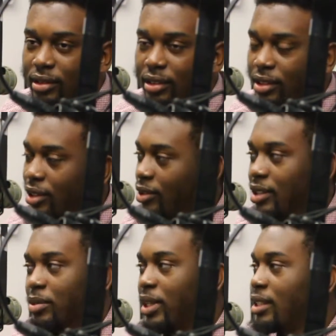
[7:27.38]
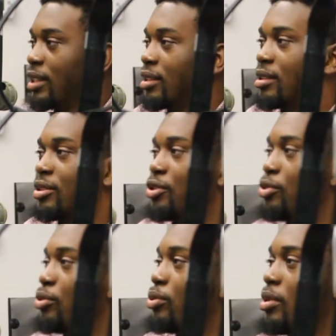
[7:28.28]
Right. It doesn't make sense
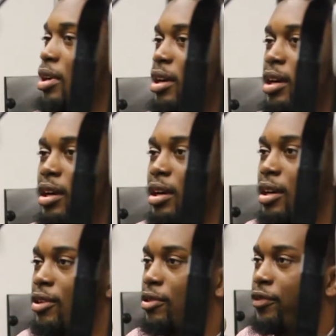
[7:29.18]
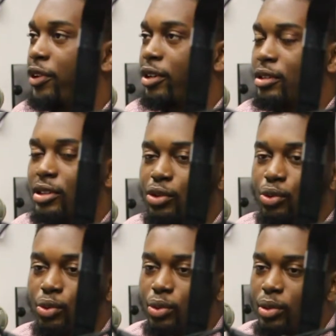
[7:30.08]
to refer
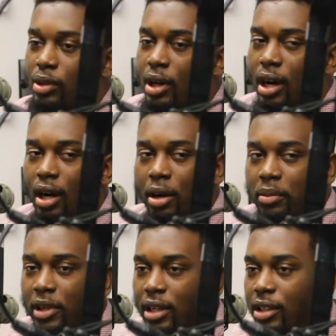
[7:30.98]
to a